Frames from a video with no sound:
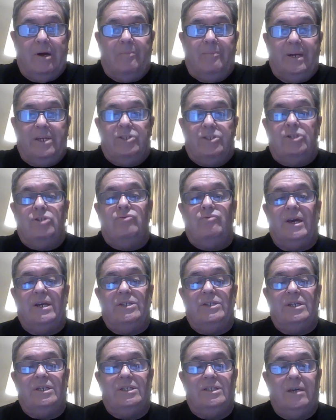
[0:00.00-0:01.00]

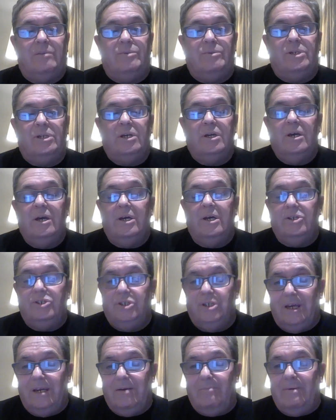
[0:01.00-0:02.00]

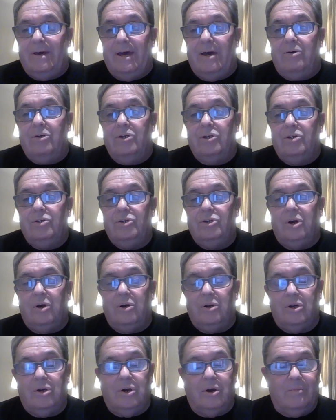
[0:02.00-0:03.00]

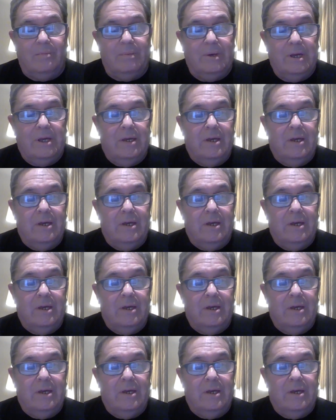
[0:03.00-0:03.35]
petersracingtips@gmail.com.